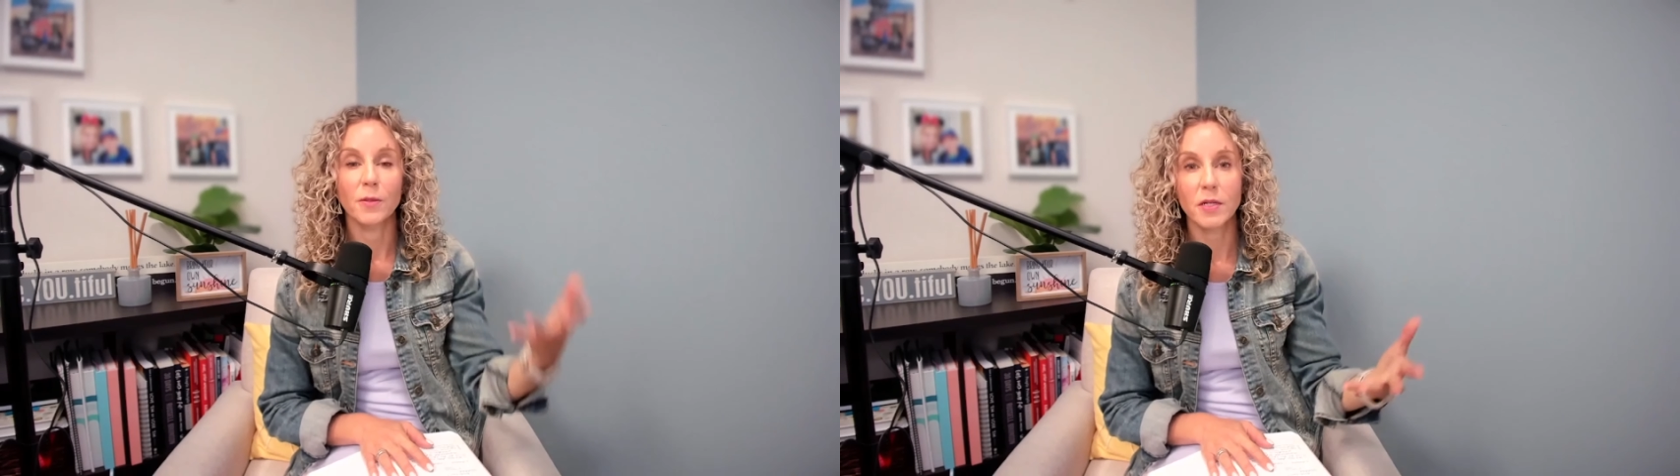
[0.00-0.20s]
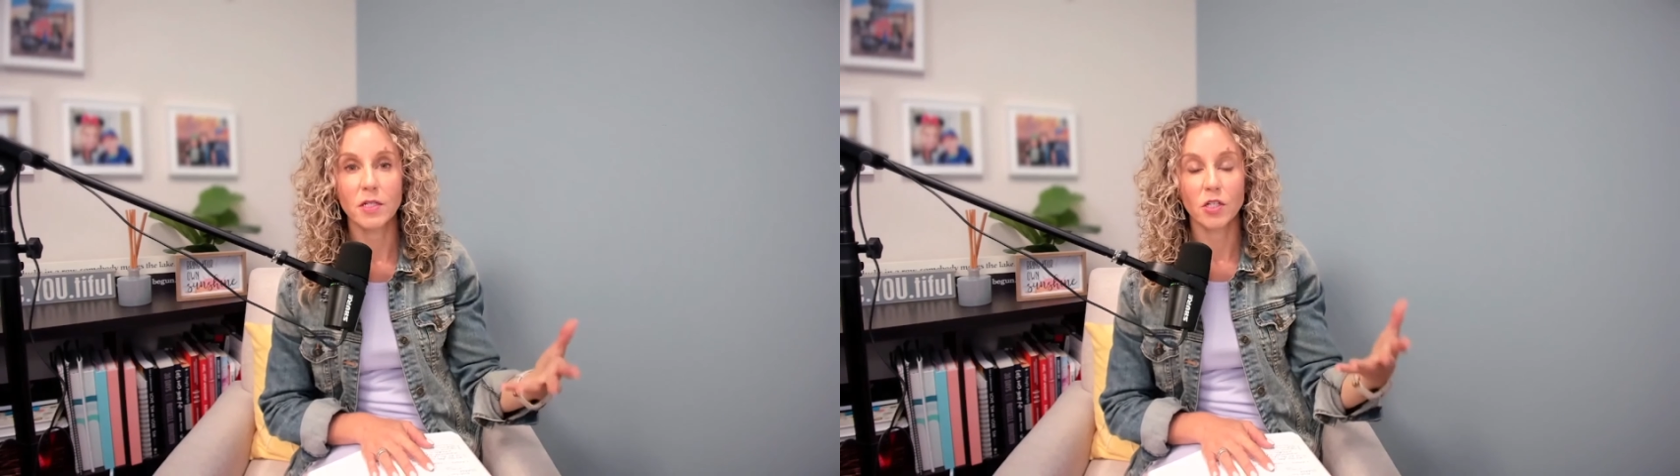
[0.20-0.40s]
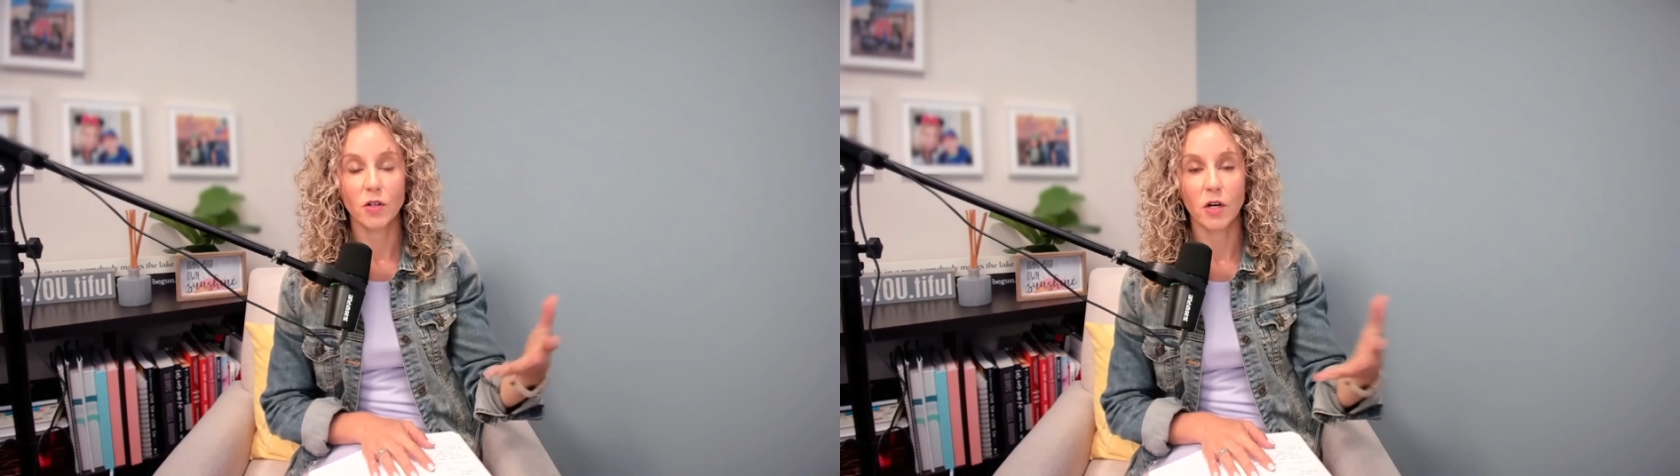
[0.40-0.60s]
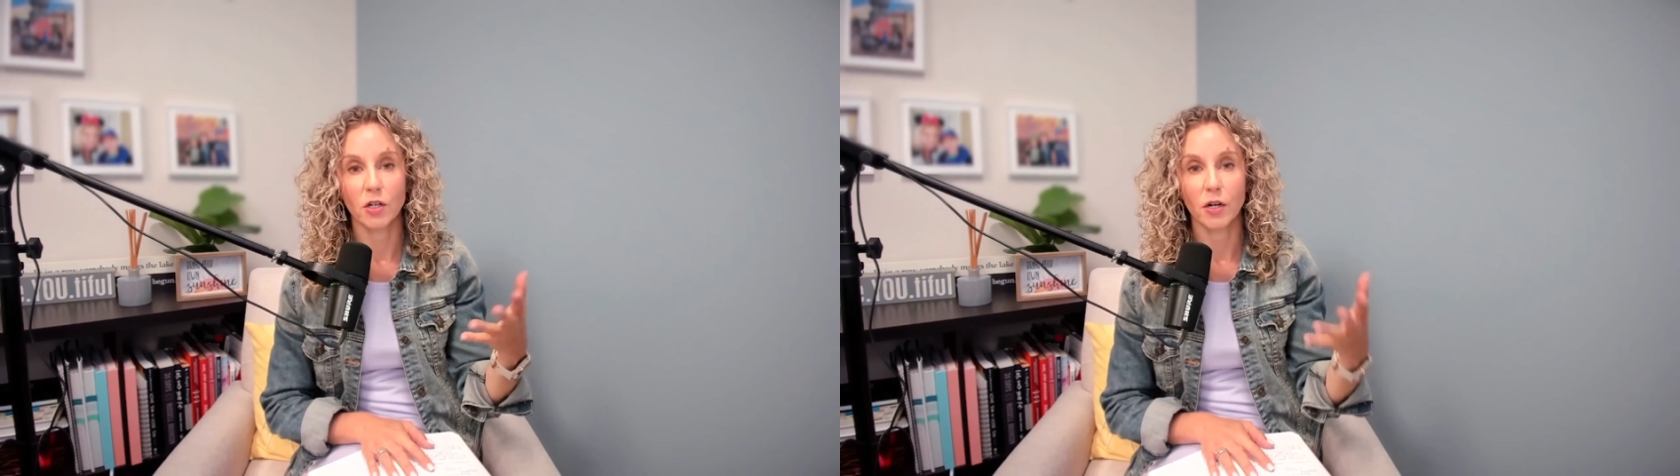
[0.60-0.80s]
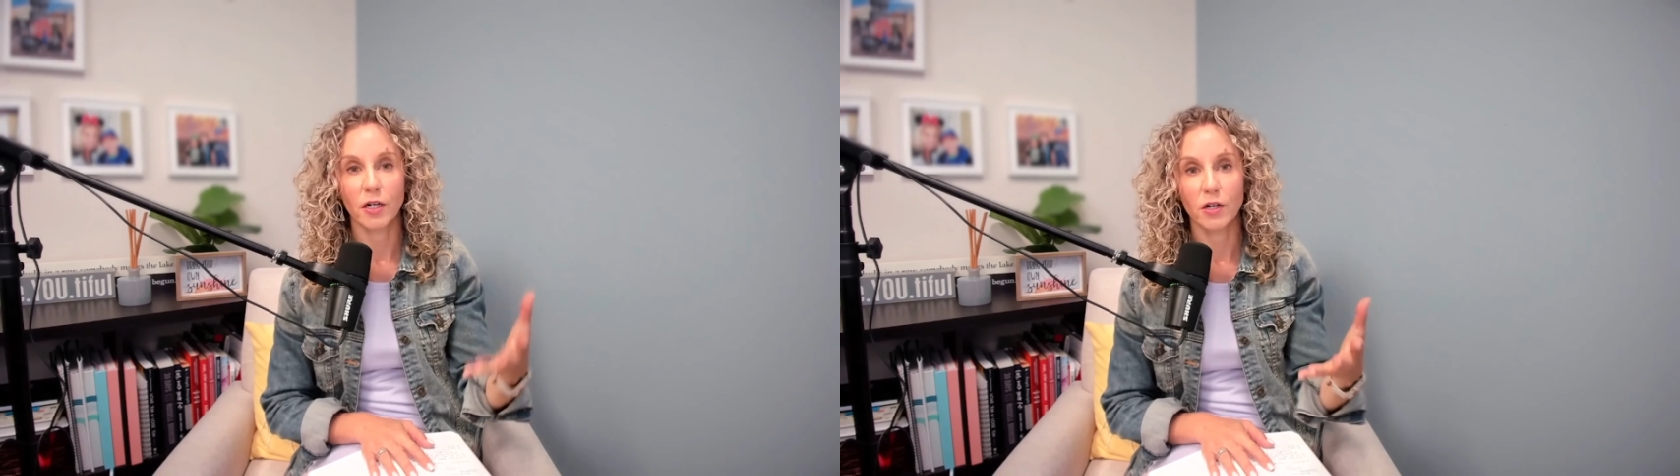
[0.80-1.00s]
business
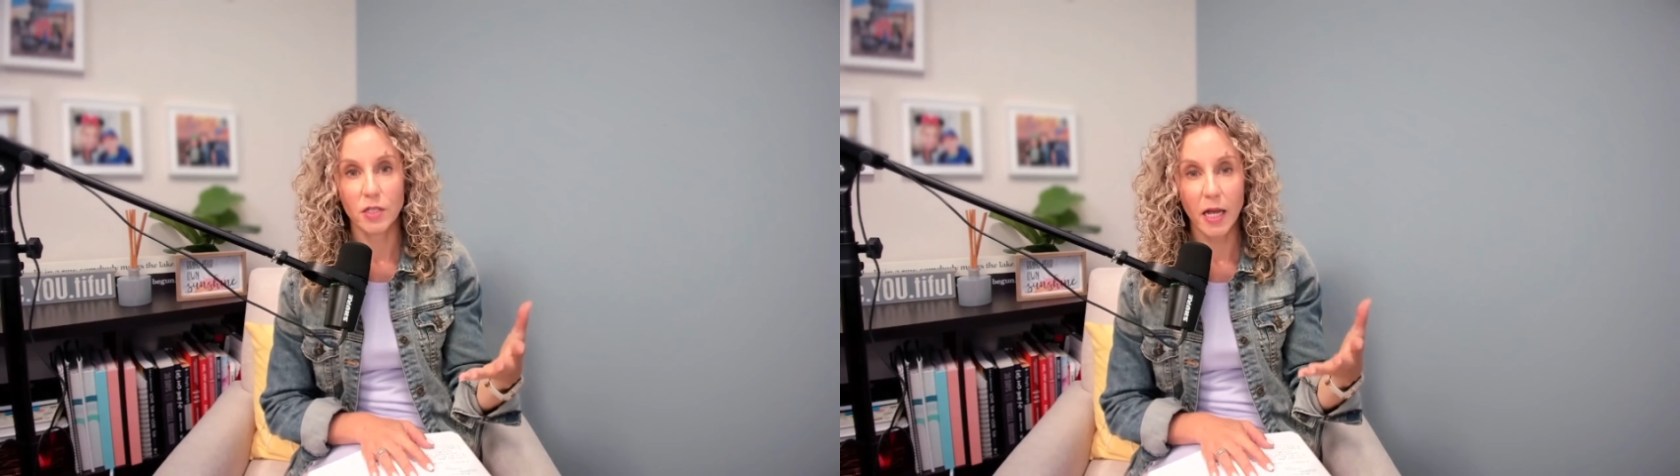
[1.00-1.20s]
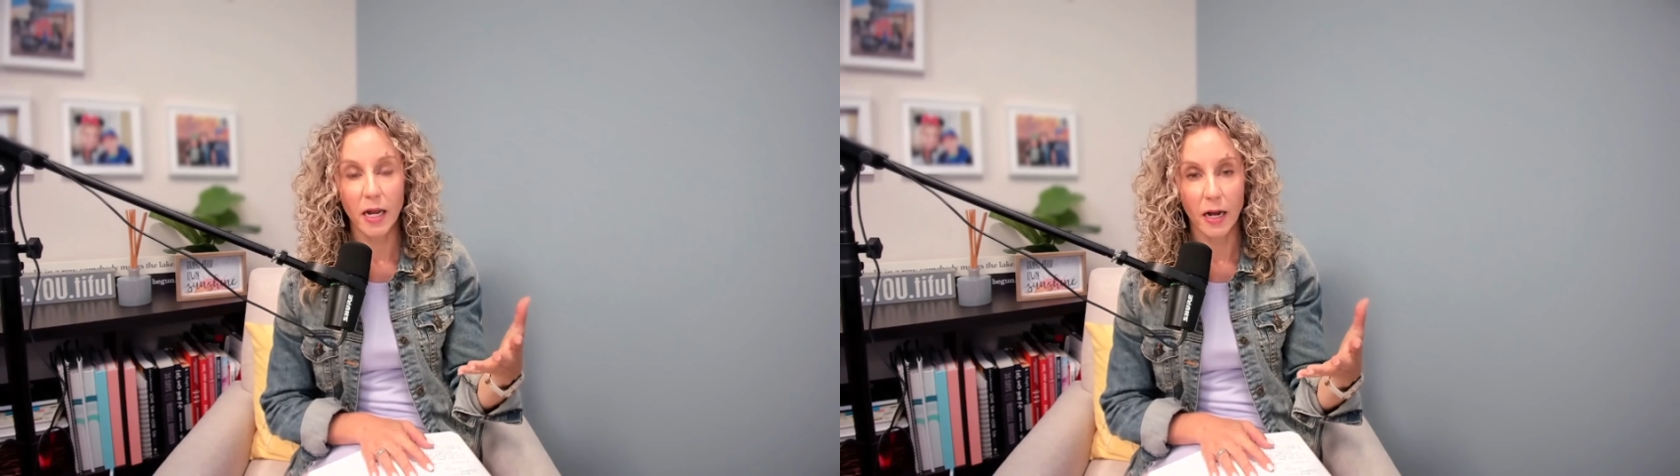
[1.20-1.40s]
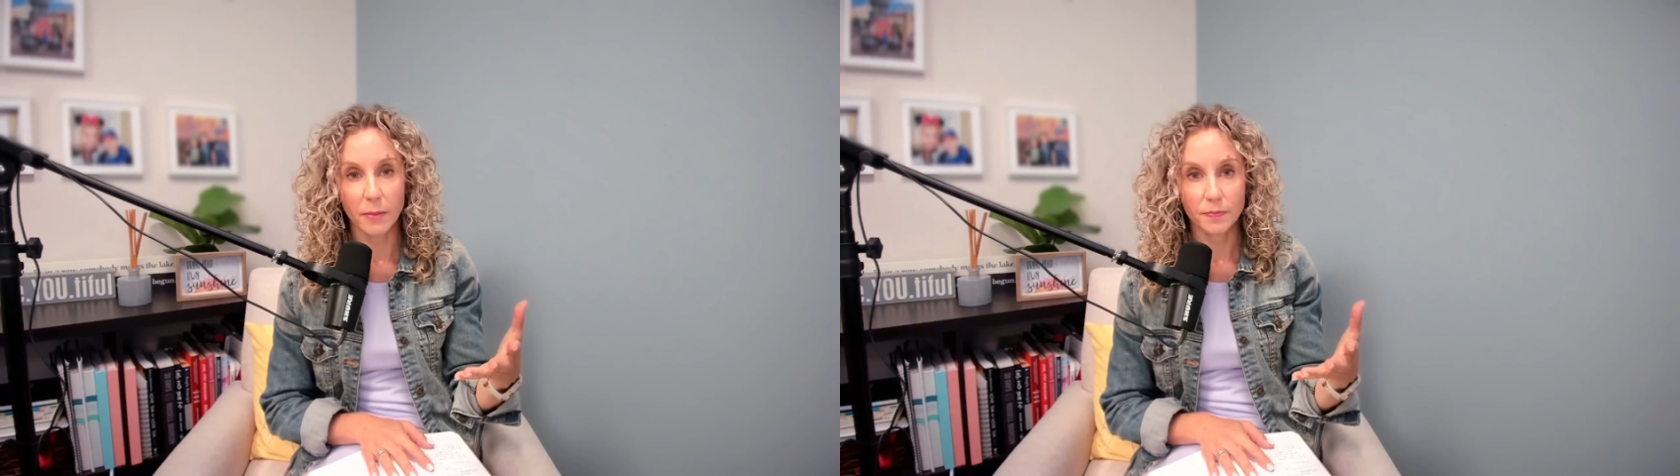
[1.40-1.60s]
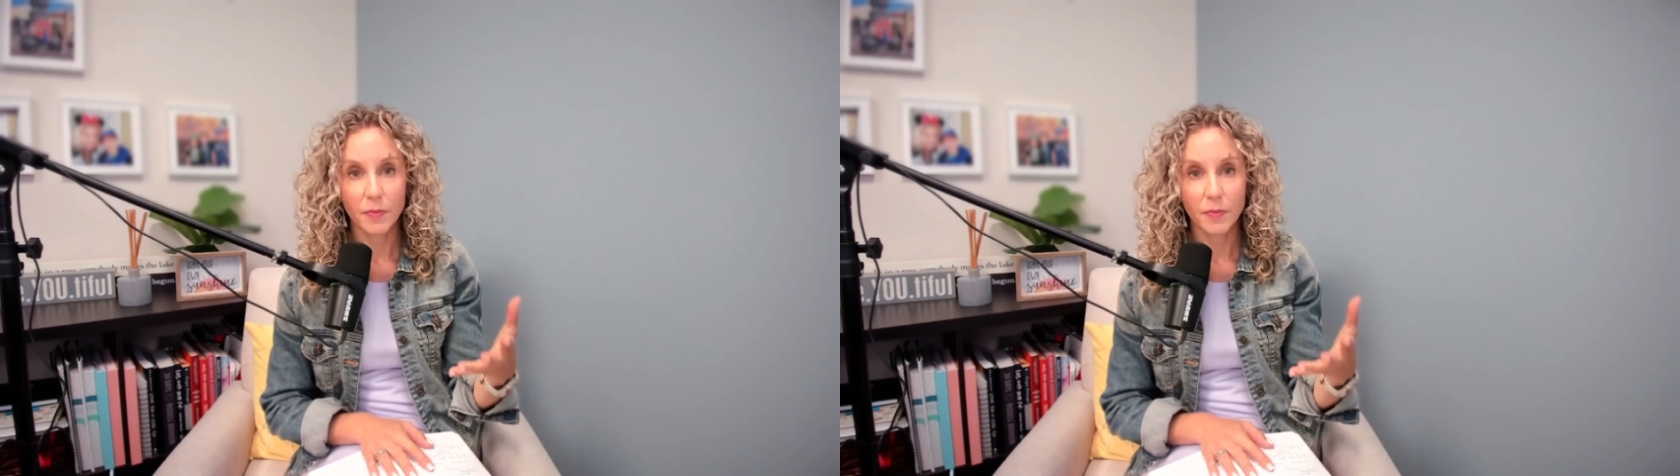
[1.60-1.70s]
structure and your setup,